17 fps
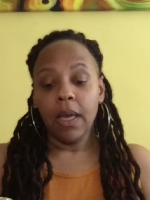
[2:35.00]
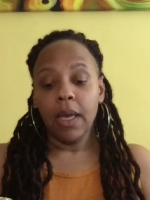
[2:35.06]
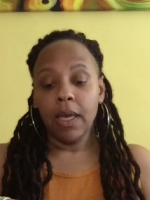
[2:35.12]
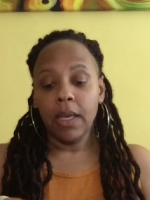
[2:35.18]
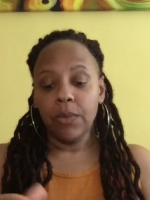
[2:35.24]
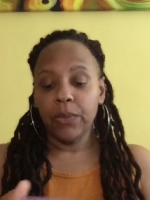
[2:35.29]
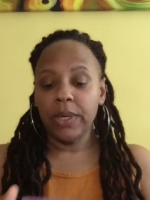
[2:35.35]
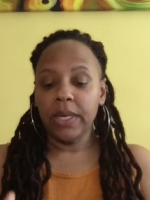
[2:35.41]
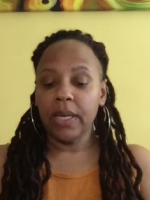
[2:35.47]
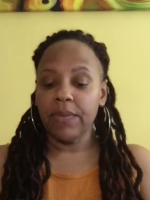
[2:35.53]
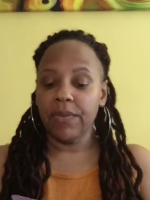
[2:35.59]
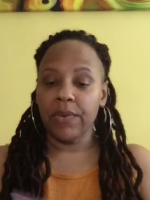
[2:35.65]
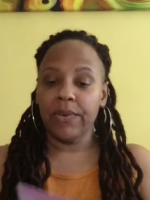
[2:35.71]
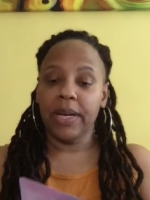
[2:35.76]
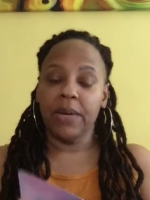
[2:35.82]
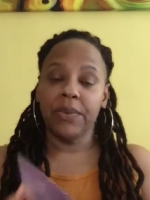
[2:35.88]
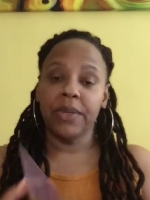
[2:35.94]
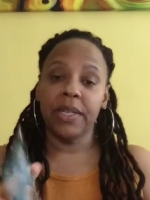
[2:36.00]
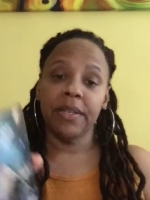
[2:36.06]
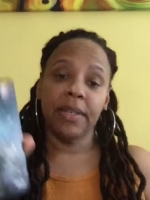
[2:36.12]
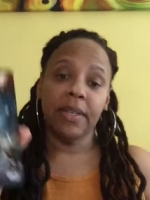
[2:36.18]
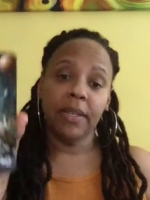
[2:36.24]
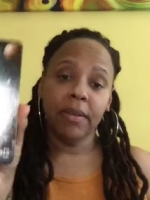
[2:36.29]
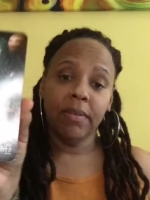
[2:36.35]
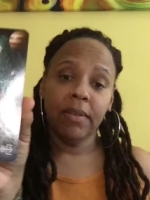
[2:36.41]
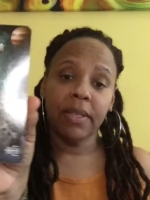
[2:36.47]
And we have
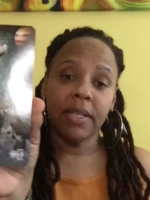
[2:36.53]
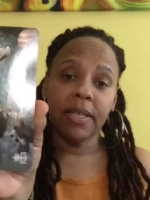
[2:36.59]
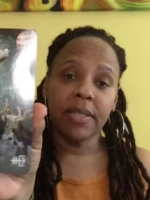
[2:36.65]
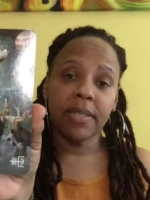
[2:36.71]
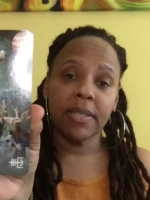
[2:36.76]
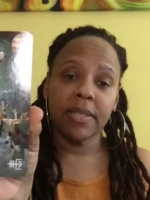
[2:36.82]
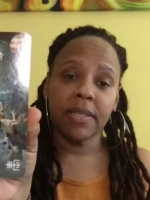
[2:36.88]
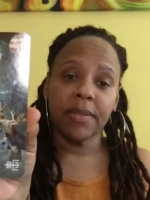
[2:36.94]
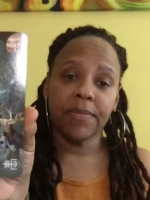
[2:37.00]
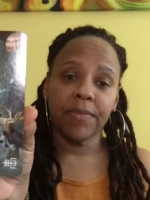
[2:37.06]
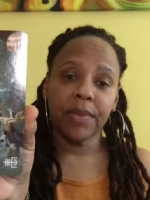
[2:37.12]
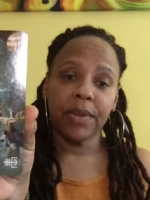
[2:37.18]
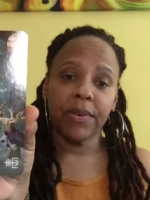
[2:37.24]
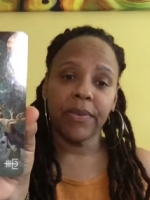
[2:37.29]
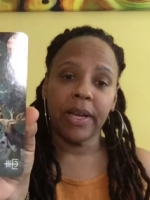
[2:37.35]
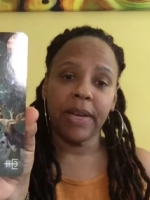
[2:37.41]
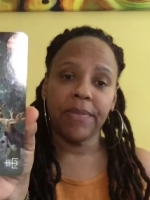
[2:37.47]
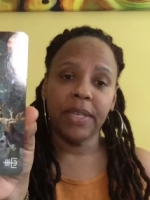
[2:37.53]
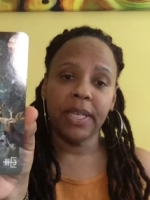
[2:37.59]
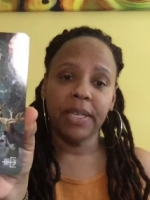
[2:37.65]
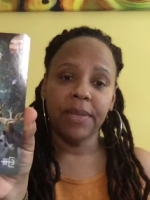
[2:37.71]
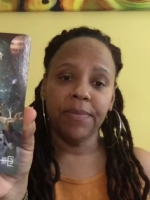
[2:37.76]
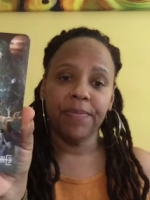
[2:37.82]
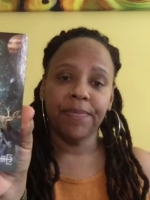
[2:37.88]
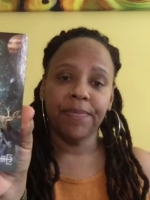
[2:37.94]
groundedness, gravity.